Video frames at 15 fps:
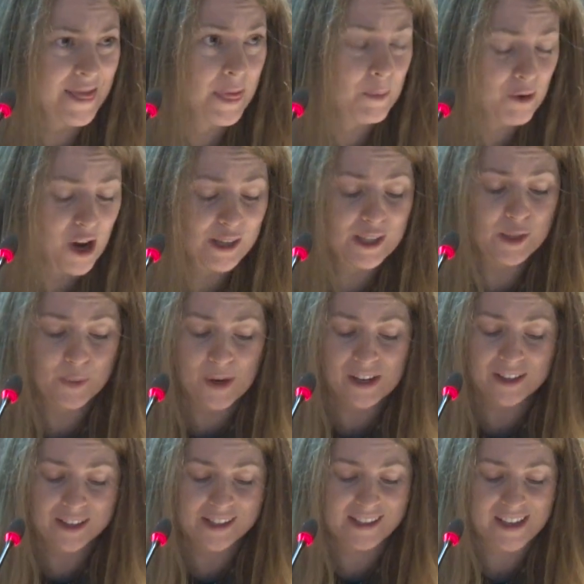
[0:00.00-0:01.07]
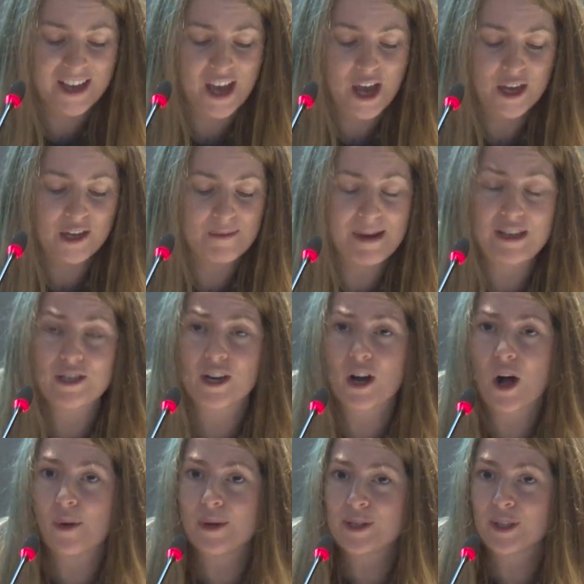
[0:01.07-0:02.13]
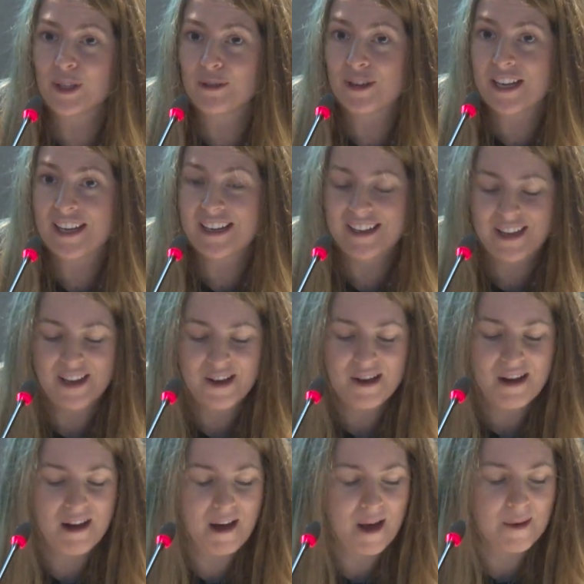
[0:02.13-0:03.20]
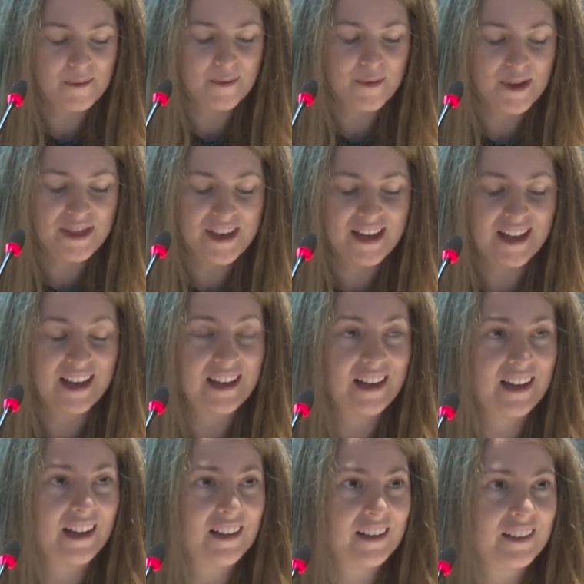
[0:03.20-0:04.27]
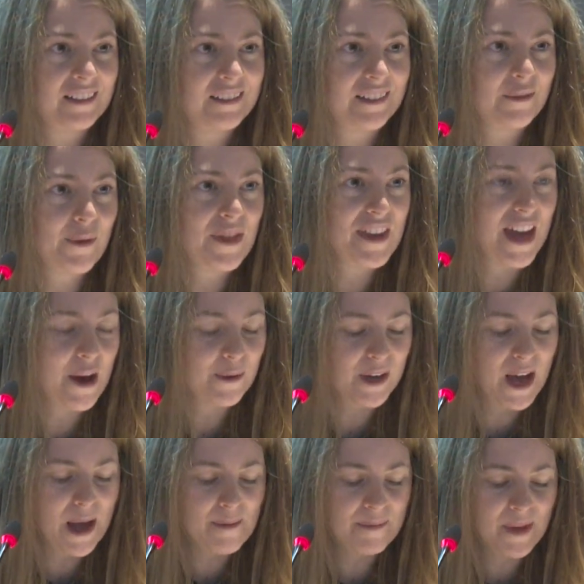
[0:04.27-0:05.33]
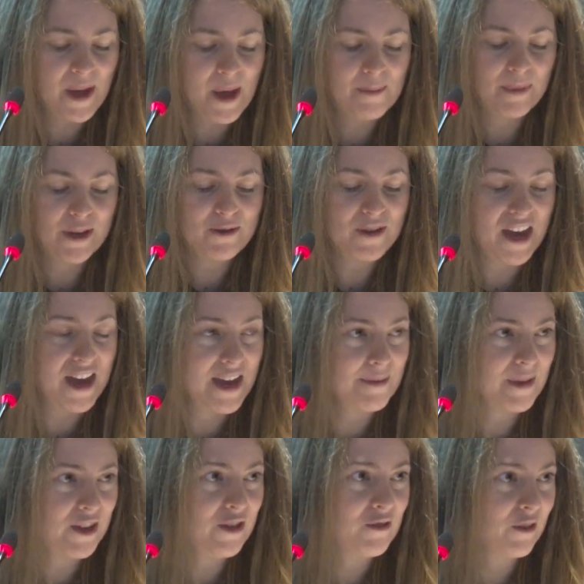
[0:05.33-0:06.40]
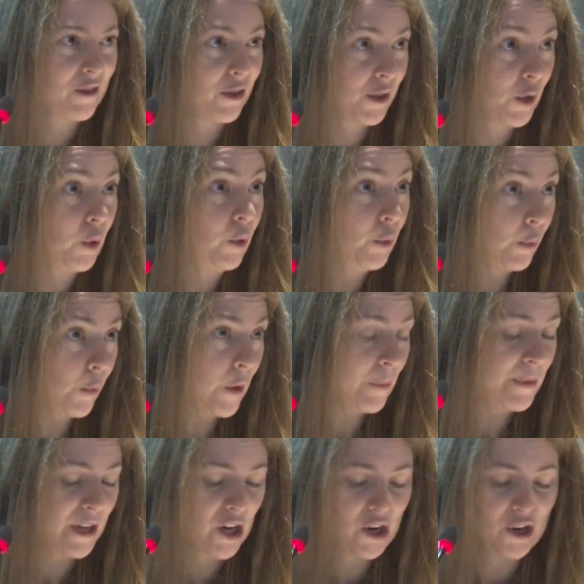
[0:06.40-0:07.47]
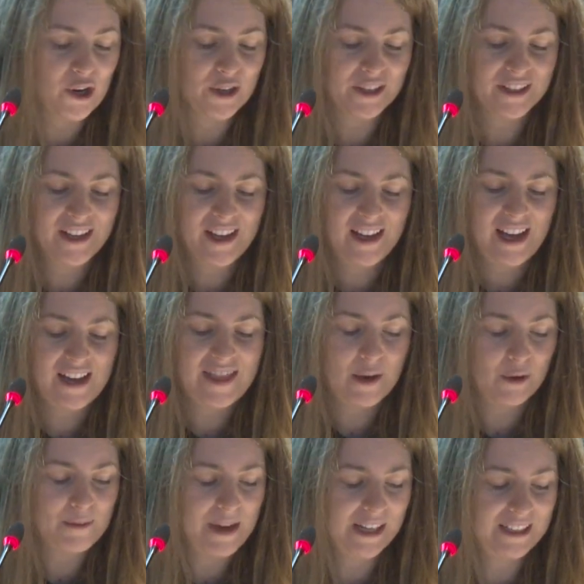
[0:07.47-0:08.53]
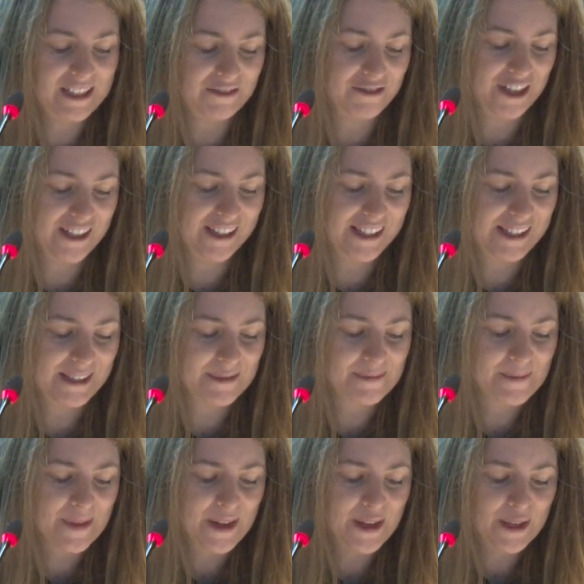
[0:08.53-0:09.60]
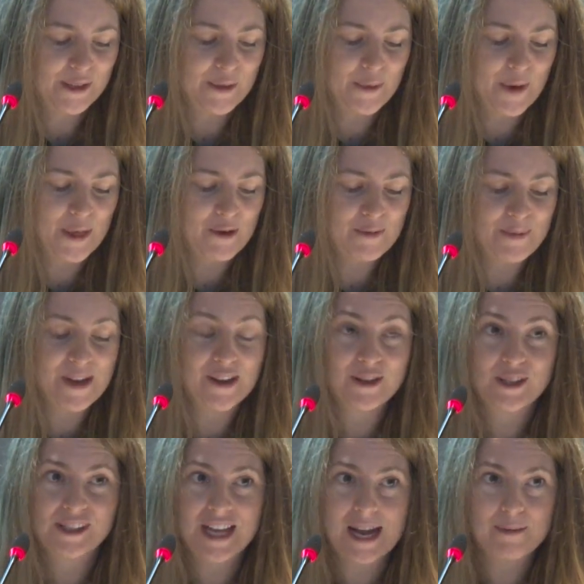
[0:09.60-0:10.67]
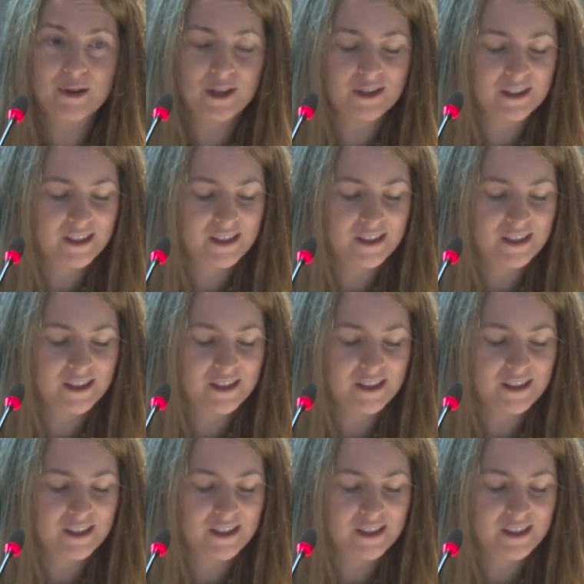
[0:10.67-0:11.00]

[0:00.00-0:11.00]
The process works. You may not always agree with the outcome, but you came and you will be heard, and that will make a difference. So whether it be our cyber